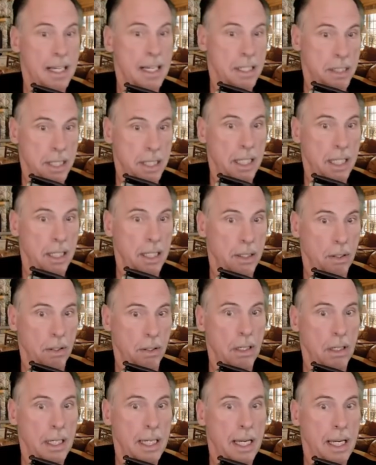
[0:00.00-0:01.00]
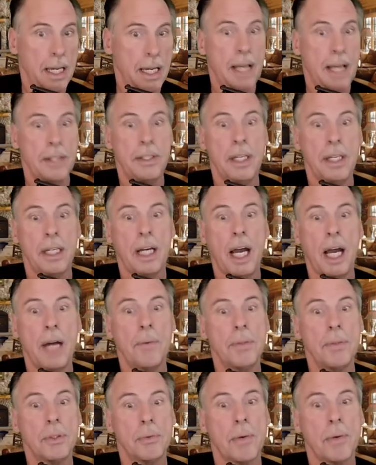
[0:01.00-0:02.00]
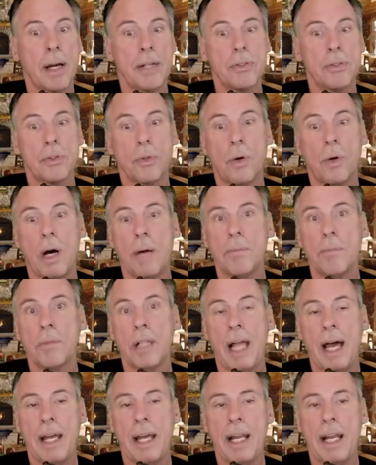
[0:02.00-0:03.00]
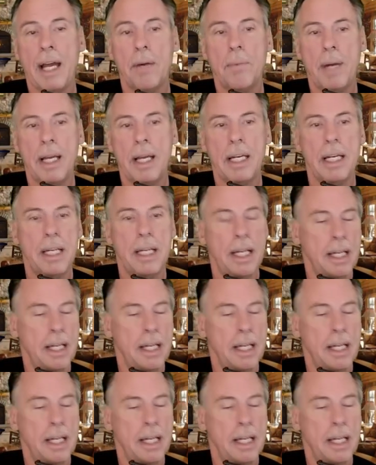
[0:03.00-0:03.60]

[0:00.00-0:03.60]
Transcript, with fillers: did it early, and I think I was right, so I'm glad I waited,